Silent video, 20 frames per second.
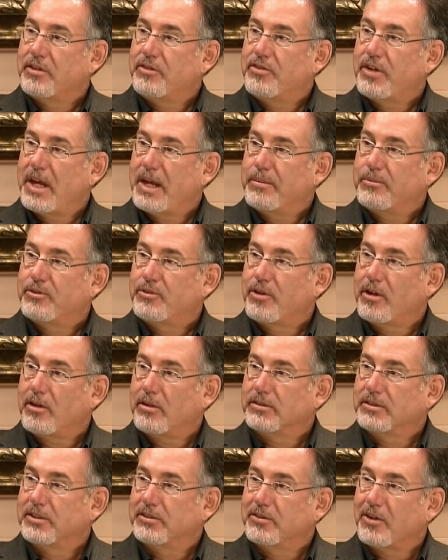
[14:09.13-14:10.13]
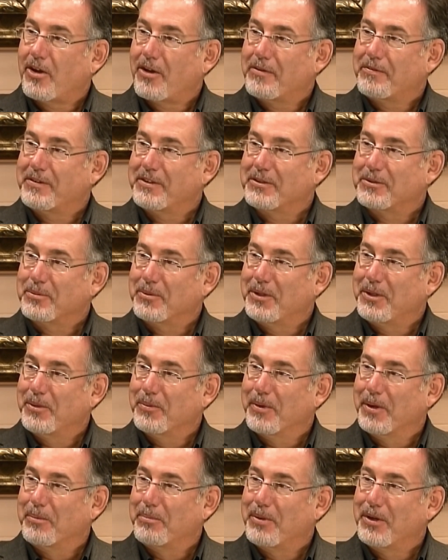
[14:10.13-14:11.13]
James Charles's office when you
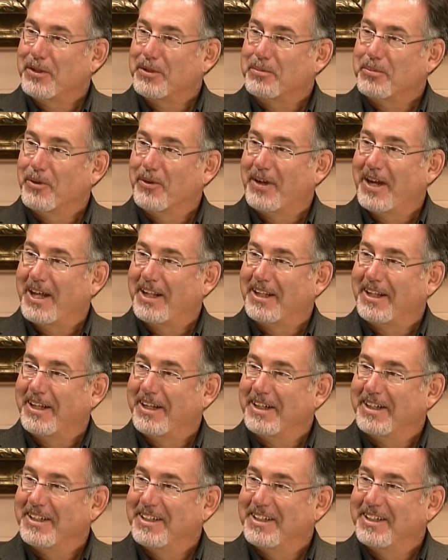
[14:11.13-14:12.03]
were the principal at Ellendon?